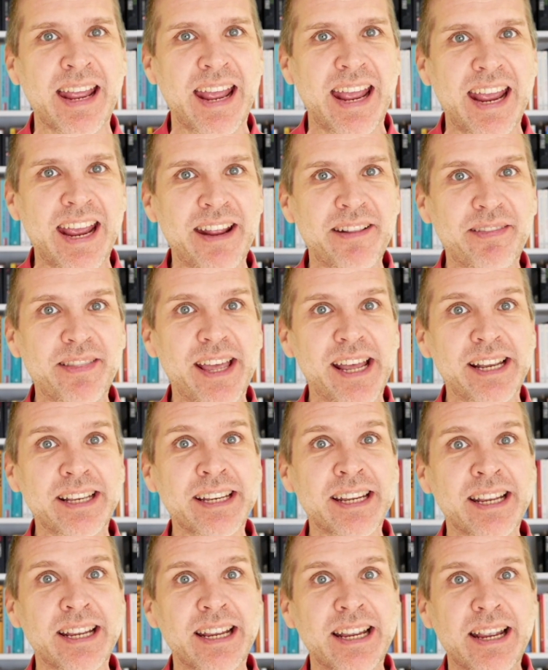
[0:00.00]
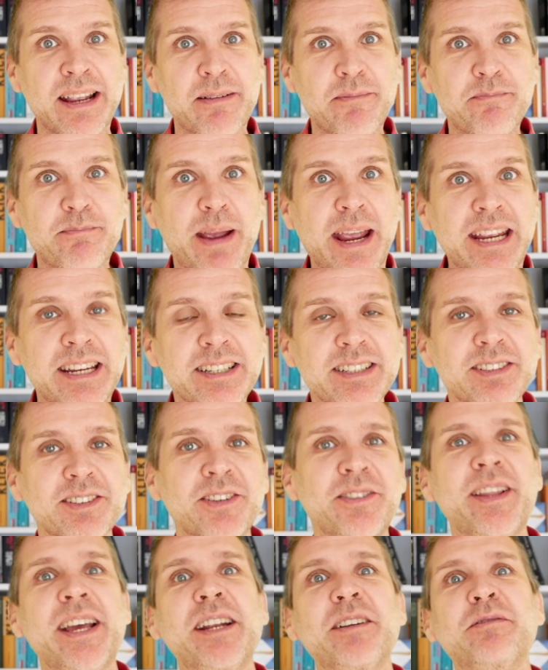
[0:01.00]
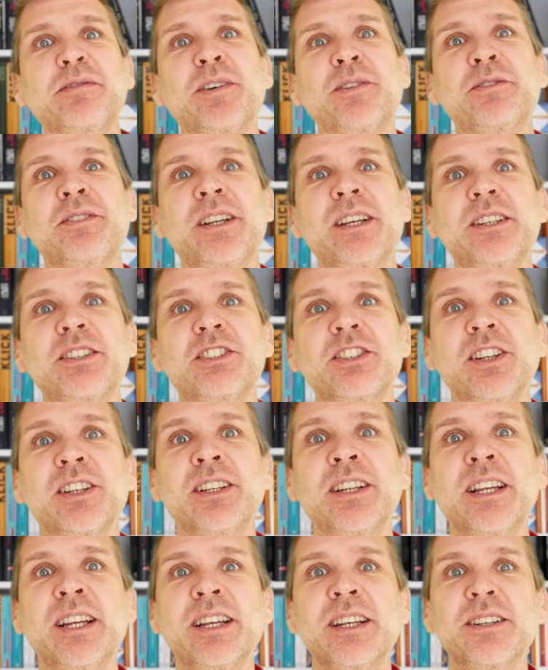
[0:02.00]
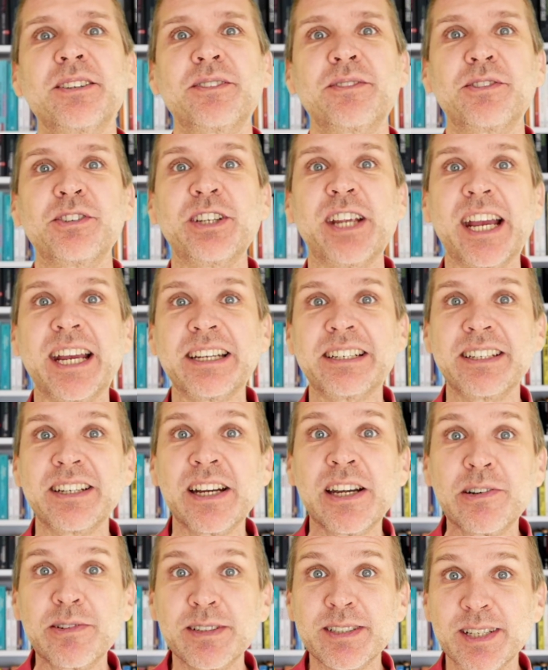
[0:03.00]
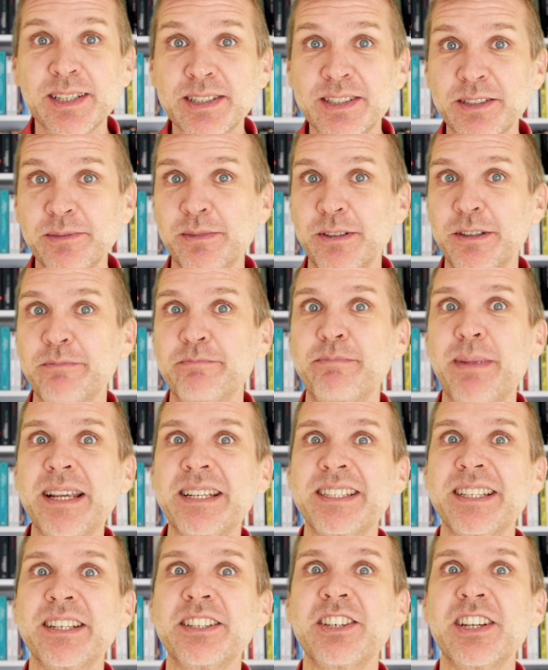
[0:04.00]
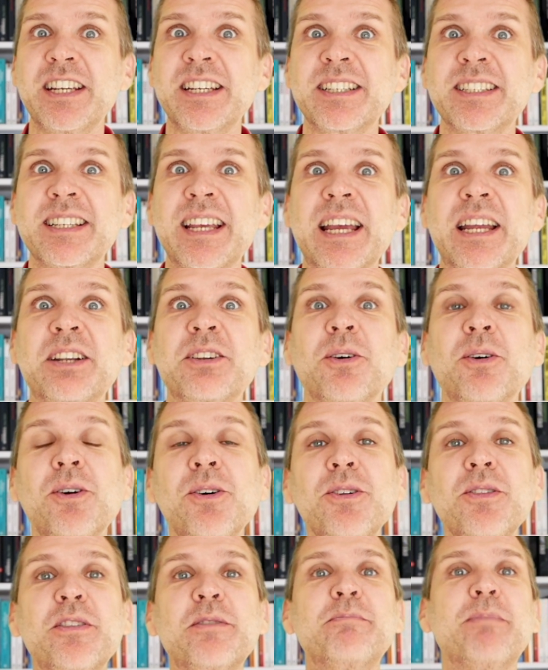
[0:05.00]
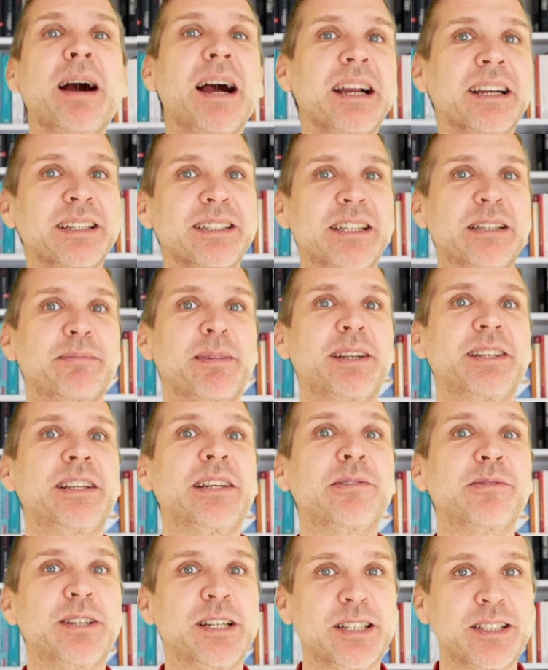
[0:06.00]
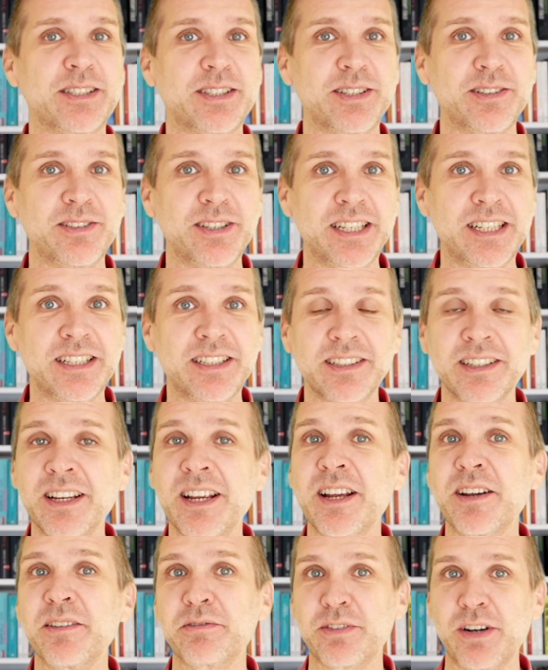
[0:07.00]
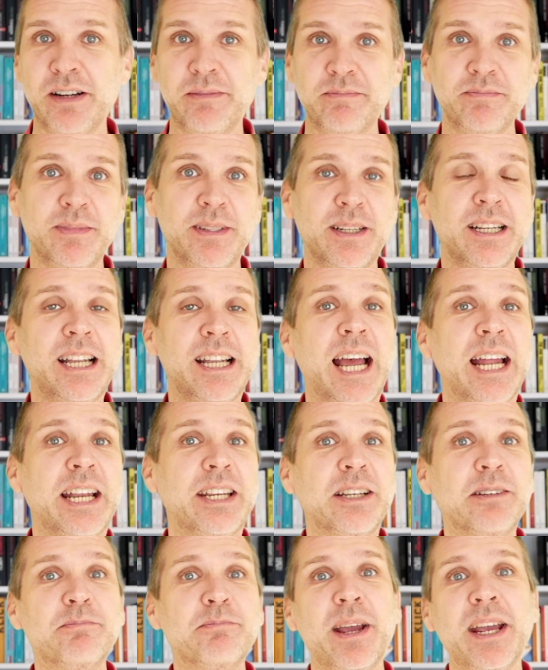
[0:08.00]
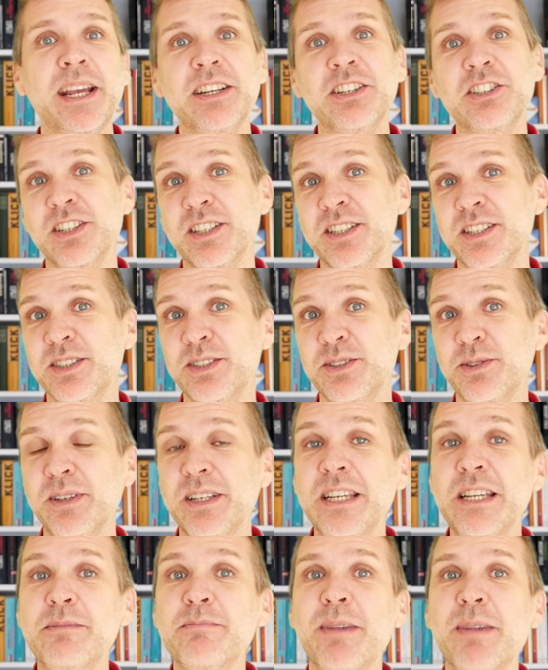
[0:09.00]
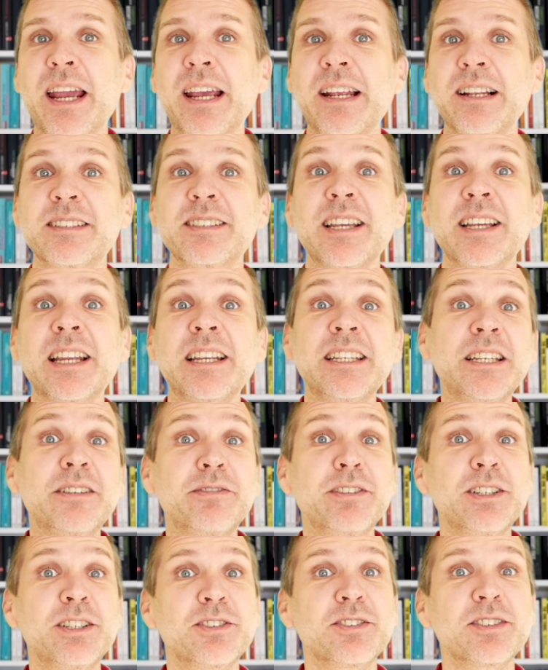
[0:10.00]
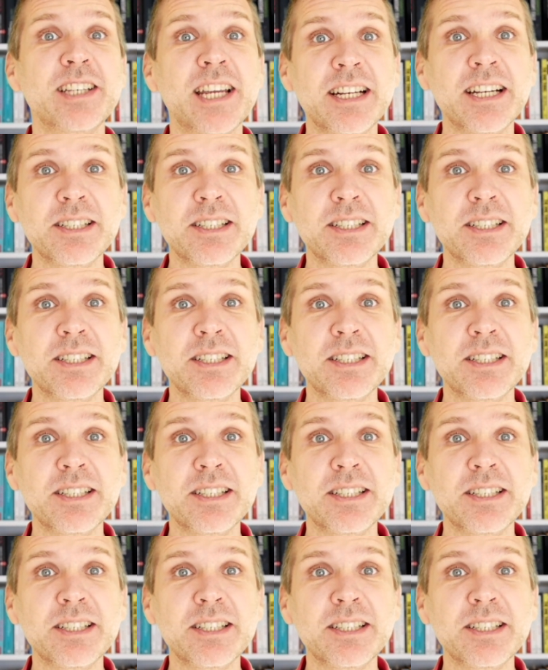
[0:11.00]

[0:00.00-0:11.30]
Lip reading: and then, based on that foundation, create irresistible messages and all the marketing materials you need, from landing pages to emails and even to sales